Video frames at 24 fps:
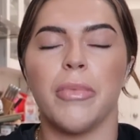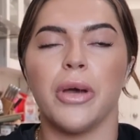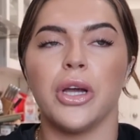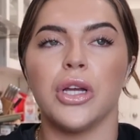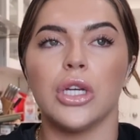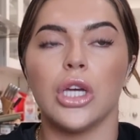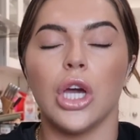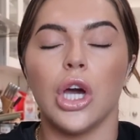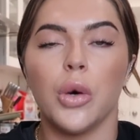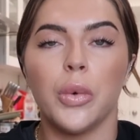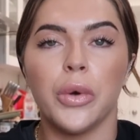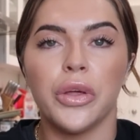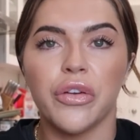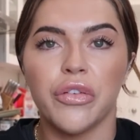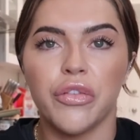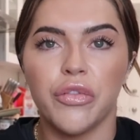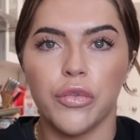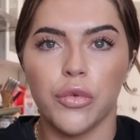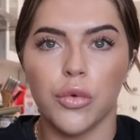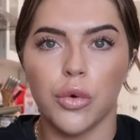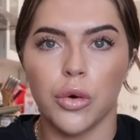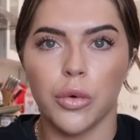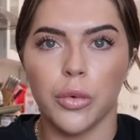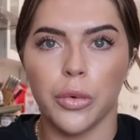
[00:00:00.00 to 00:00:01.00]
but going
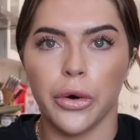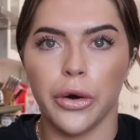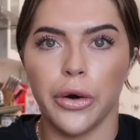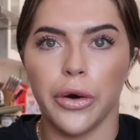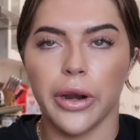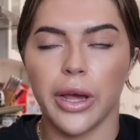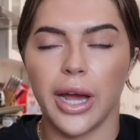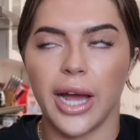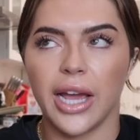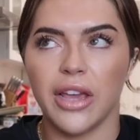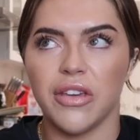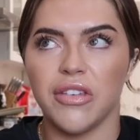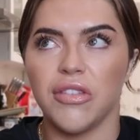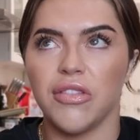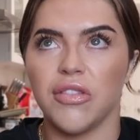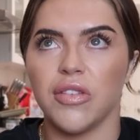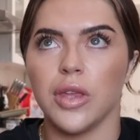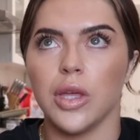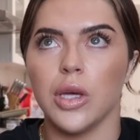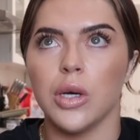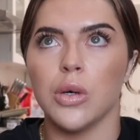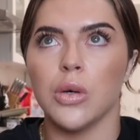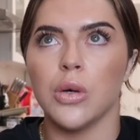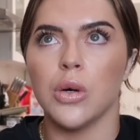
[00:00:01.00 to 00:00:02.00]
forward, I
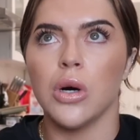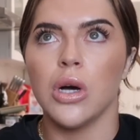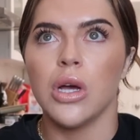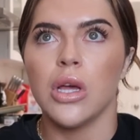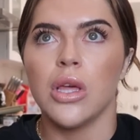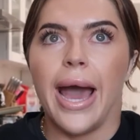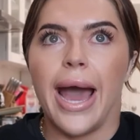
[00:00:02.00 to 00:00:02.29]
feel